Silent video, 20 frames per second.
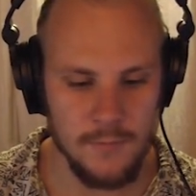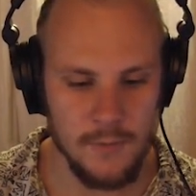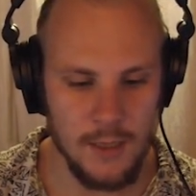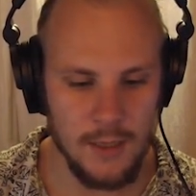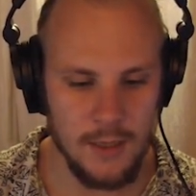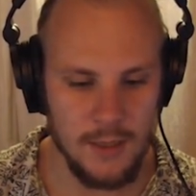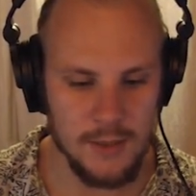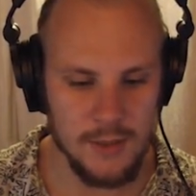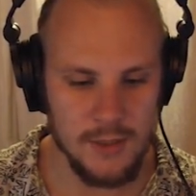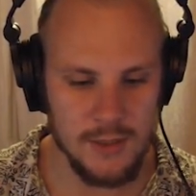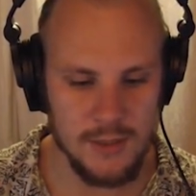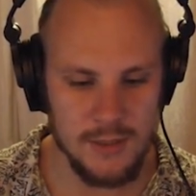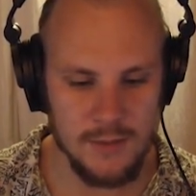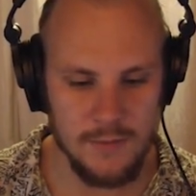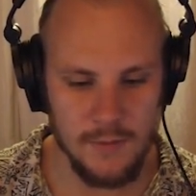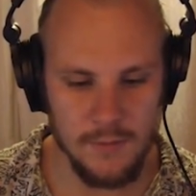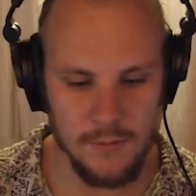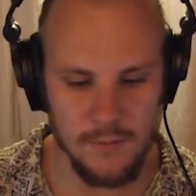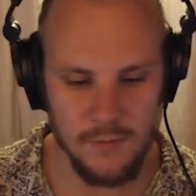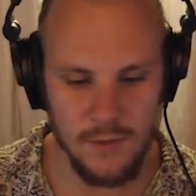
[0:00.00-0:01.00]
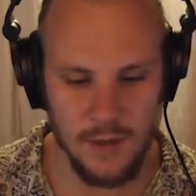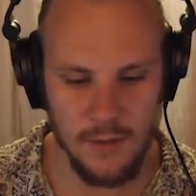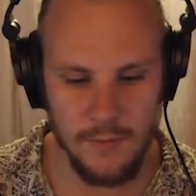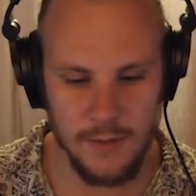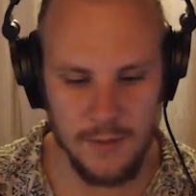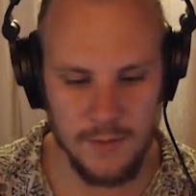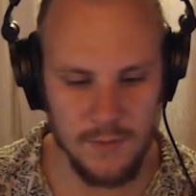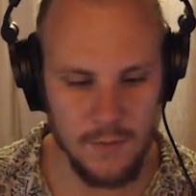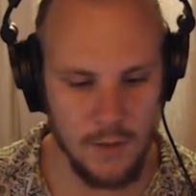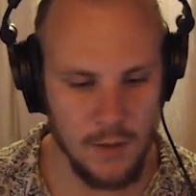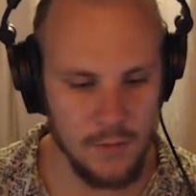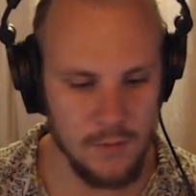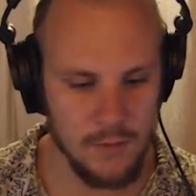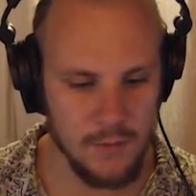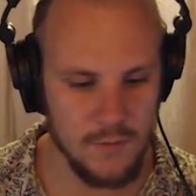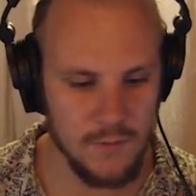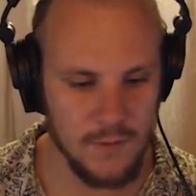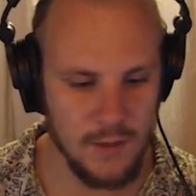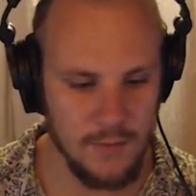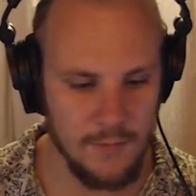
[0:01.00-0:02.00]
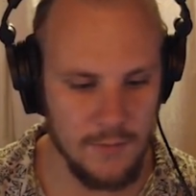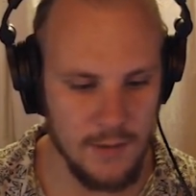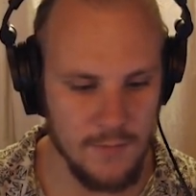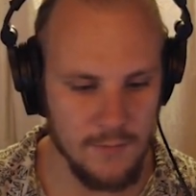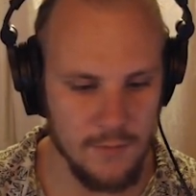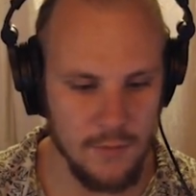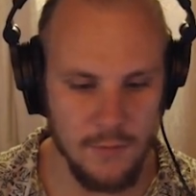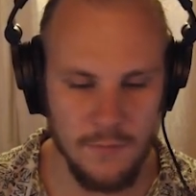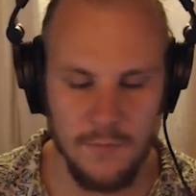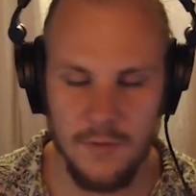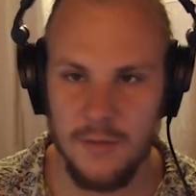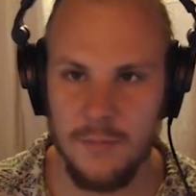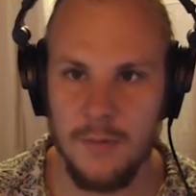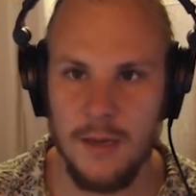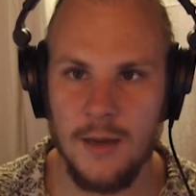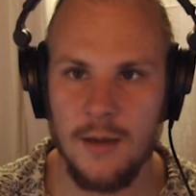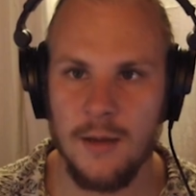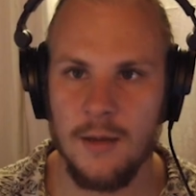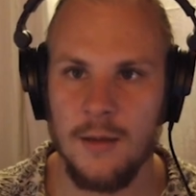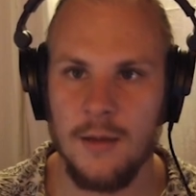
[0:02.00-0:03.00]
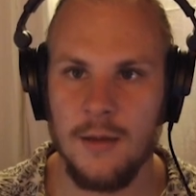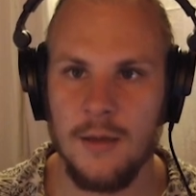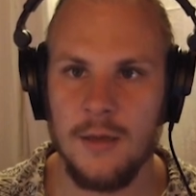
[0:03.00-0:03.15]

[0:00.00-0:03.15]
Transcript: And as you can see, we have the dry wet 200 and we have no feedback.